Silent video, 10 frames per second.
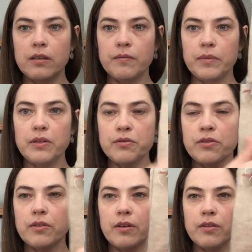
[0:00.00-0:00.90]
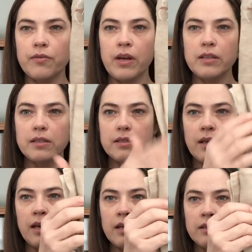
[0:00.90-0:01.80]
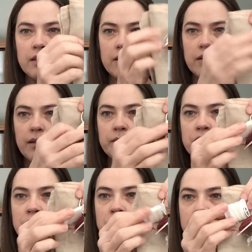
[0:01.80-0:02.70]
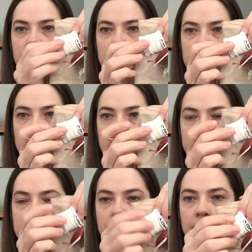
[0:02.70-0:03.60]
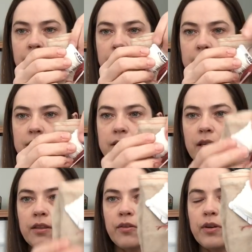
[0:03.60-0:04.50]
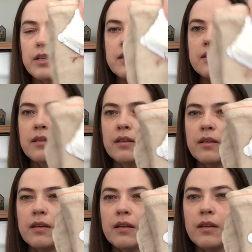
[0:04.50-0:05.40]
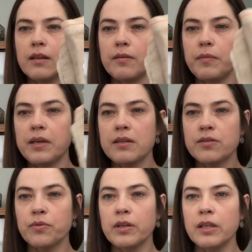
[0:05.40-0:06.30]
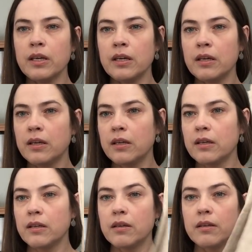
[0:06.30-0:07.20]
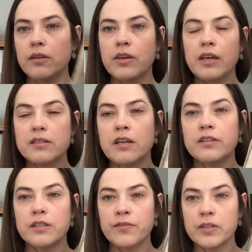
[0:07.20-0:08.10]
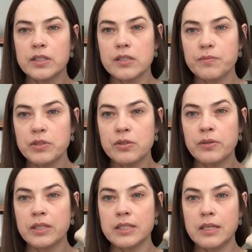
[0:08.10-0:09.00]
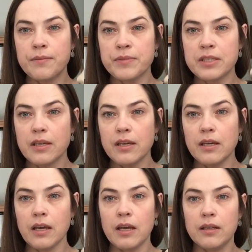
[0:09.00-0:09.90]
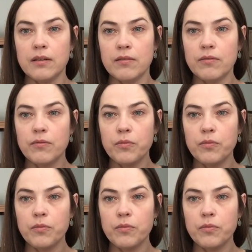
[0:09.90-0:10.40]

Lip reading: But those are the threads. And I'm just using the DMC instead of the grits because really, you can't tell a difference between DMC and